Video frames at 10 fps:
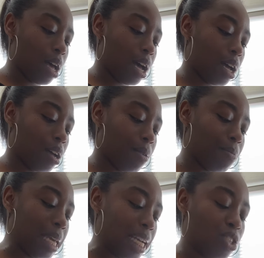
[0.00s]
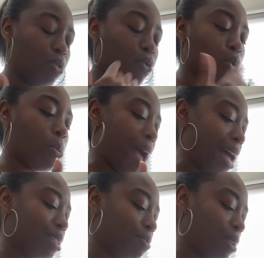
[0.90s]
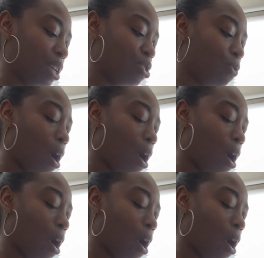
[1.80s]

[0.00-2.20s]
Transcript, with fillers: um because you've grew past some things you've